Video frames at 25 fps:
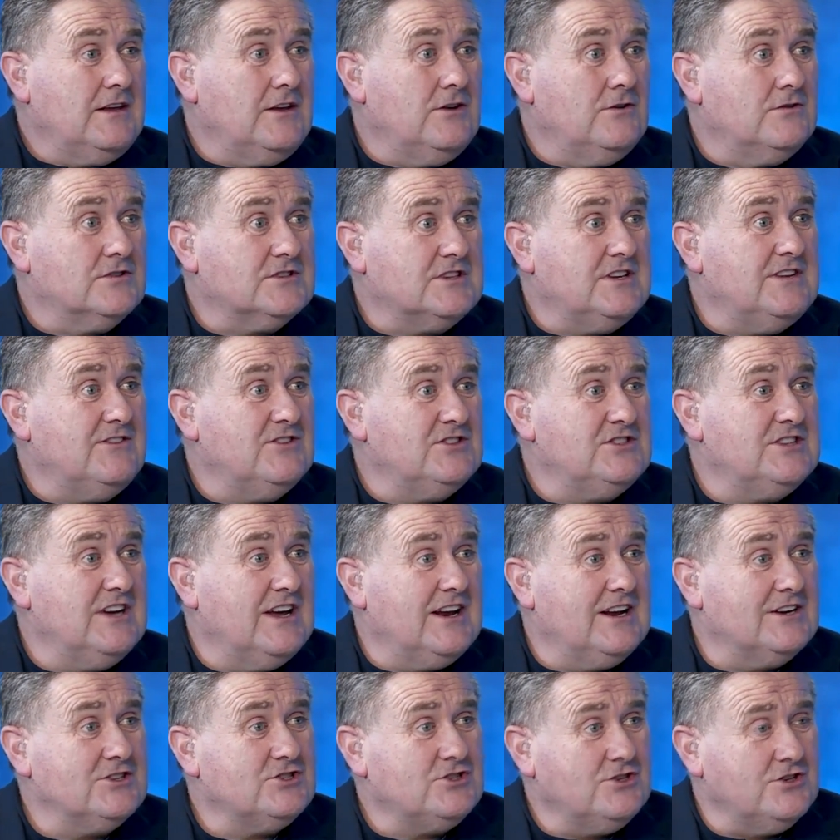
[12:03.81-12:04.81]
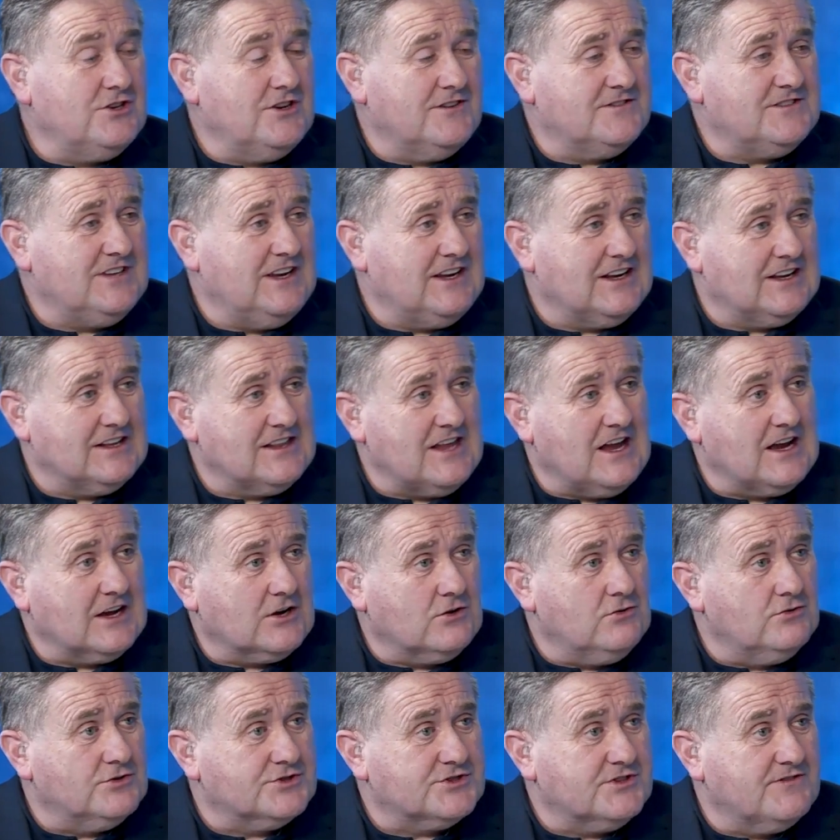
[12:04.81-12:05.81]
you know, Steven Gerrard shouldn't have taken
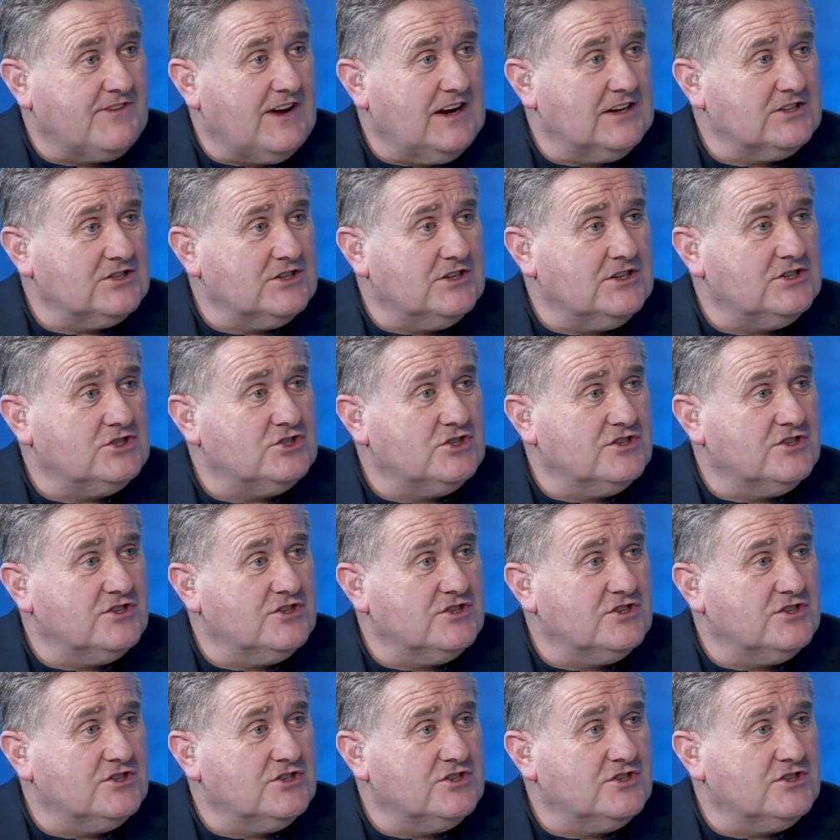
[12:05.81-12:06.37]
that course of action